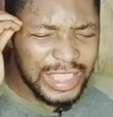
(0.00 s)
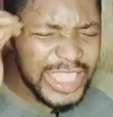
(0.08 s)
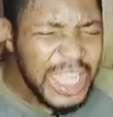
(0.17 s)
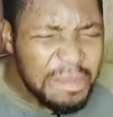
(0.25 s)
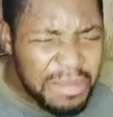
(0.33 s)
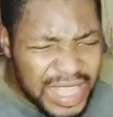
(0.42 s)

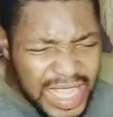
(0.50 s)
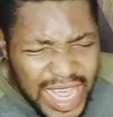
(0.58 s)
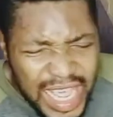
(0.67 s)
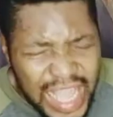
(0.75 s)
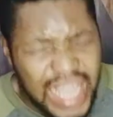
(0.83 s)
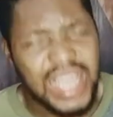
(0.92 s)

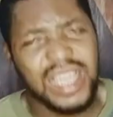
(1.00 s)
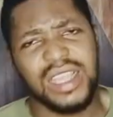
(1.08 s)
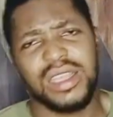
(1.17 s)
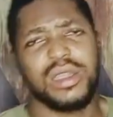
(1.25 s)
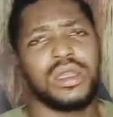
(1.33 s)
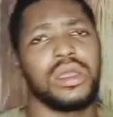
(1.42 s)

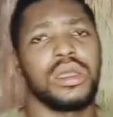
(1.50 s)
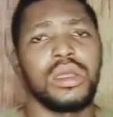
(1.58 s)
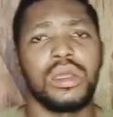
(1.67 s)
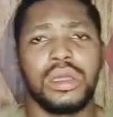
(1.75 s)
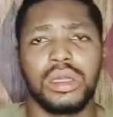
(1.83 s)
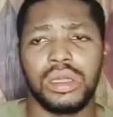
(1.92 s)

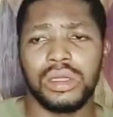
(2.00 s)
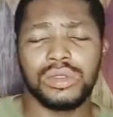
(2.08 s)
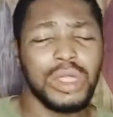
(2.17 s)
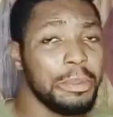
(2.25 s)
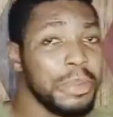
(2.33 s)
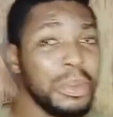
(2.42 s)

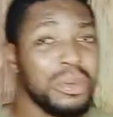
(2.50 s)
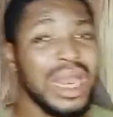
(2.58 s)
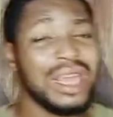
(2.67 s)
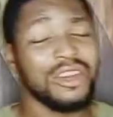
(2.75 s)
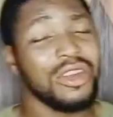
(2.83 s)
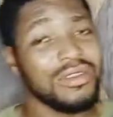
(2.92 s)
Some people
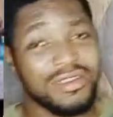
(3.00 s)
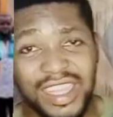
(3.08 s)
are not